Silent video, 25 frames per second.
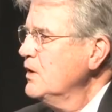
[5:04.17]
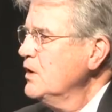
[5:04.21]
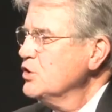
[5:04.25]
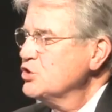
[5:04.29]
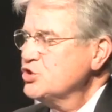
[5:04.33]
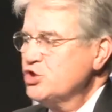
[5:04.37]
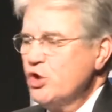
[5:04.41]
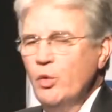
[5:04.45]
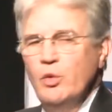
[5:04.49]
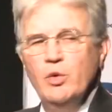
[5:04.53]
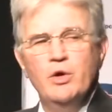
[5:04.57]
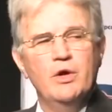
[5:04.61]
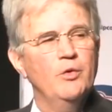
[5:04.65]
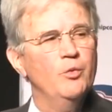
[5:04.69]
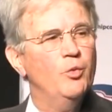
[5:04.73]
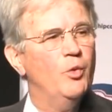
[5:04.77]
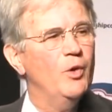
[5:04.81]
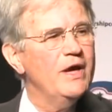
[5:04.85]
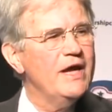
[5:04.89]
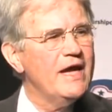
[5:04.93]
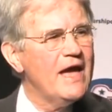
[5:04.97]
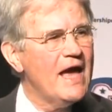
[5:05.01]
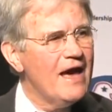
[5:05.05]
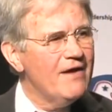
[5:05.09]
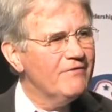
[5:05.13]
So
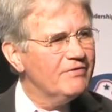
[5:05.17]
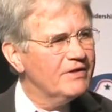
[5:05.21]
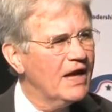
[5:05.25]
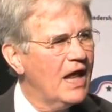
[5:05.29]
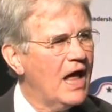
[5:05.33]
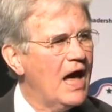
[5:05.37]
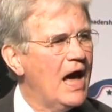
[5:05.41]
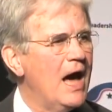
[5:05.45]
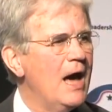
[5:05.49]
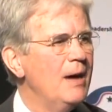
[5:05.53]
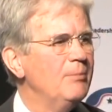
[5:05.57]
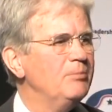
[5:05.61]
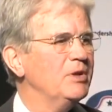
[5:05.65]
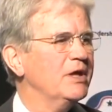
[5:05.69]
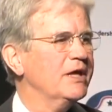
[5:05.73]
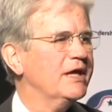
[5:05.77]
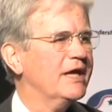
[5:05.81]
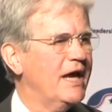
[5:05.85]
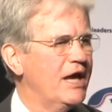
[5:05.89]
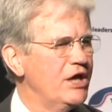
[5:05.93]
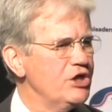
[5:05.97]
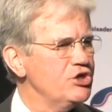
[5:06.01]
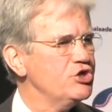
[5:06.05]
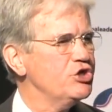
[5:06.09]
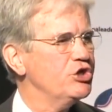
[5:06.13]
we have an
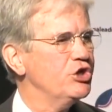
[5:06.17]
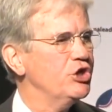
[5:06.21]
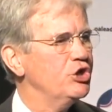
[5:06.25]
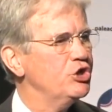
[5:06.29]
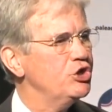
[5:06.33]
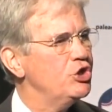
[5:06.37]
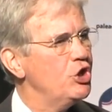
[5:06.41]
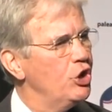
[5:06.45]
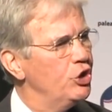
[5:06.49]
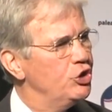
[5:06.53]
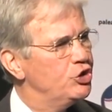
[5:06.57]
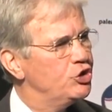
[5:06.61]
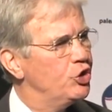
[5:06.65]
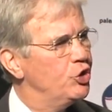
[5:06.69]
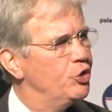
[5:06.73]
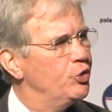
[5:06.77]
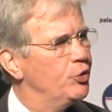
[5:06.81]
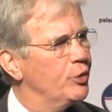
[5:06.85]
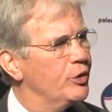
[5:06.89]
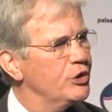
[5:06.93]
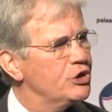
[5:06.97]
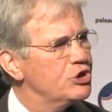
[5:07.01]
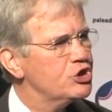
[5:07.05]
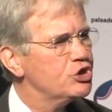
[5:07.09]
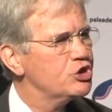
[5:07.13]
obligation to
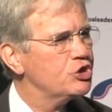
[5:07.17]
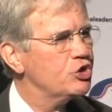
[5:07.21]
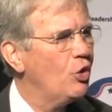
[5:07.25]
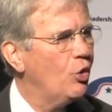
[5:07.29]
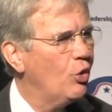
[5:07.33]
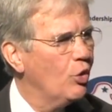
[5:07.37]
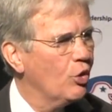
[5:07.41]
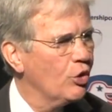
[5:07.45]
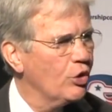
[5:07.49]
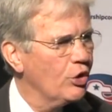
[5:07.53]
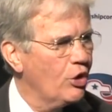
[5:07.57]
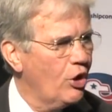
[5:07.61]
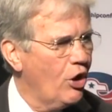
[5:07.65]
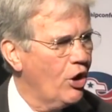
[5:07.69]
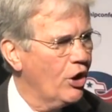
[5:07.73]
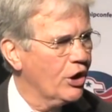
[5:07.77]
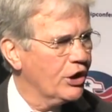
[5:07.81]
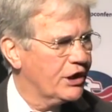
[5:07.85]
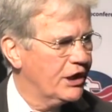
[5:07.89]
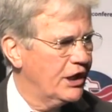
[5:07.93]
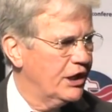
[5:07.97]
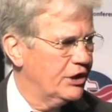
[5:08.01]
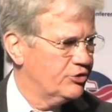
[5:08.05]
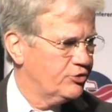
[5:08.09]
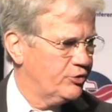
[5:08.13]
restore our
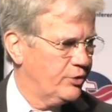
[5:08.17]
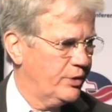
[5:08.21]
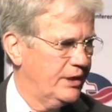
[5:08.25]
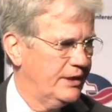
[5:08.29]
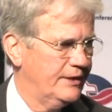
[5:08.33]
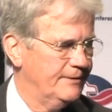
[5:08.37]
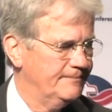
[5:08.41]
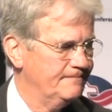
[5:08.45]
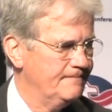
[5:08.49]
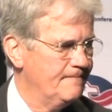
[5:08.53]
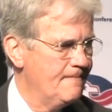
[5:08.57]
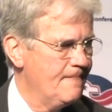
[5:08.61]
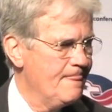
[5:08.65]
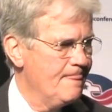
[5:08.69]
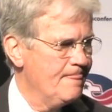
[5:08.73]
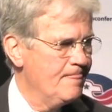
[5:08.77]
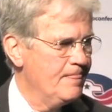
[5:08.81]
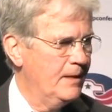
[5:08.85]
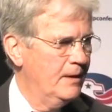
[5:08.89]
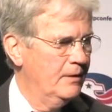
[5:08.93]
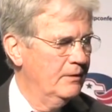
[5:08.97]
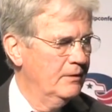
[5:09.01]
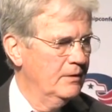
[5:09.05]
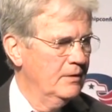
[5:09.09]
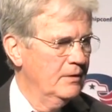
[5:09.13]
country.
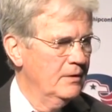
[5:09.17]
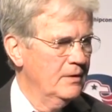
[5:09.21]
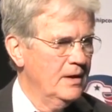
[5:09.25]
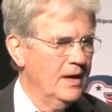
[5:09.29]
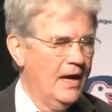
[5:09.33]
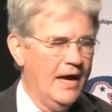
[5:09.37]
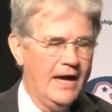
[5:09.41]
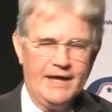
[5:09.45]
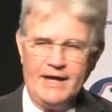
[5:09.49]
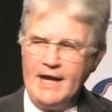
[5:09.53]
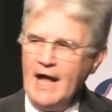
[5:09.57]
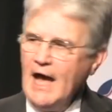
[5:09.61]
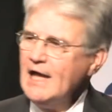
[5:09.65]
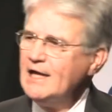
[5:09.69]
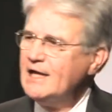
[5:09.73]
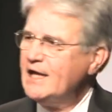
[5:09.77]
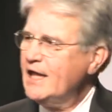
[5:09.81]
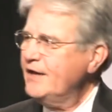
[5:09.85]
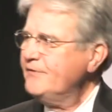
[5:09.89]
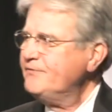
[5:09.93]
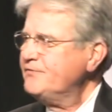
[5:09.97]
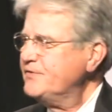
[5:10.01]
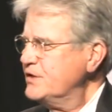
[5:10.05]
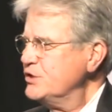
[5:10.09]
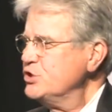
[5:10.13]
And I
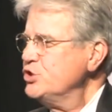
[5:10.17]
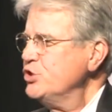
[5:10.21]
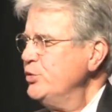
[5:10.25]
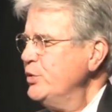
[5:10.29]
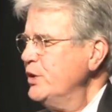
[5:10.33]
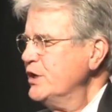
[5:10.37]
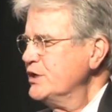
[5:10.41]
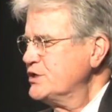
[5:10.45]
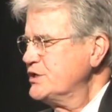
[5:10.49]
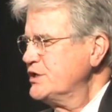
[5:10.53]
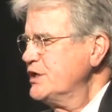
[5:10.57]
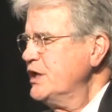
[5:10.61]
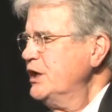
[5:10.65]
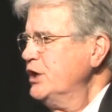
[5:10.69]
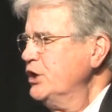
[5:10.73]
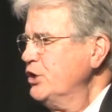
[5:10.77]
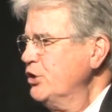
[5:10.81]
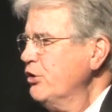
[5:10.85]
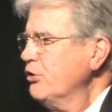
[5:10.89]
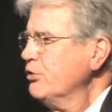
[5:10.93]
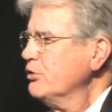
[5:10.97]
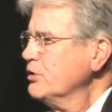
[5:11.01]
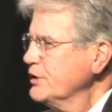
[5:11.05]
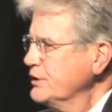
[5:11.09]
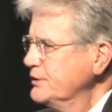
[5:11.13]
left the U.S. Senate
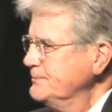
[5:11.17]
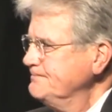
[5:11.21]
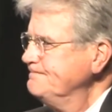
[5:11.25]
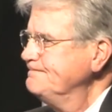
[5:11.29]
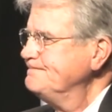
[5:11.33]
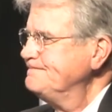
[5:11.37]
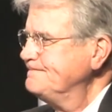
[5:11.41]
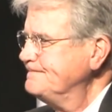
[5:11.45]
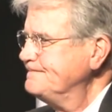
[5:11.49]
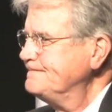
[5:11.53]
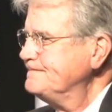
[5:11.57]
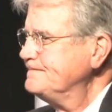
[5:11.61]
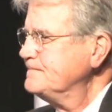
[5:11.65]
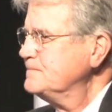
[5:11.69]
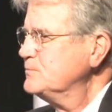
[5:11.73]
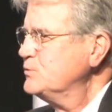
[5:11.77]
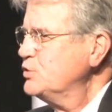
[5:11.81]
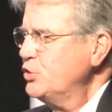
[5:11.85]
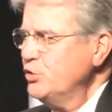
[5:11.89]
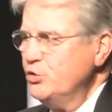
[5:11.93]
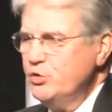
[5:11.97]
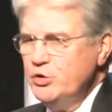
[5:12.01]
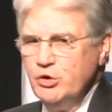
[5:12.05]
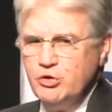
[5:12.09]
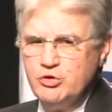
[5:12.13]
early,
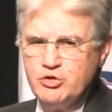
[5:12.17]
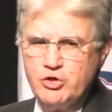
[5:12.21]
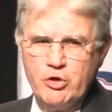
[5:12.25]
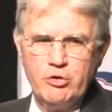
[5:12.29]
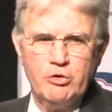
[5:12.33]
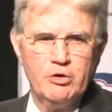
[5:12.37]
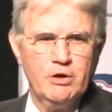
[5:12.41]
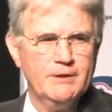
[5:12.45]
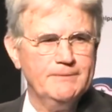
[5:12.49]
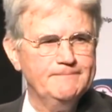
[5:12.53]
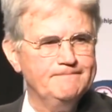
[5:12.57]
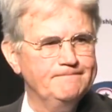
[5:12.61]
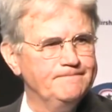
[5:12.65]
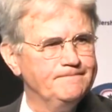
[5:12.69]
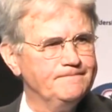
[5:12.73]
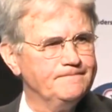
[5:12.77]
2 years early.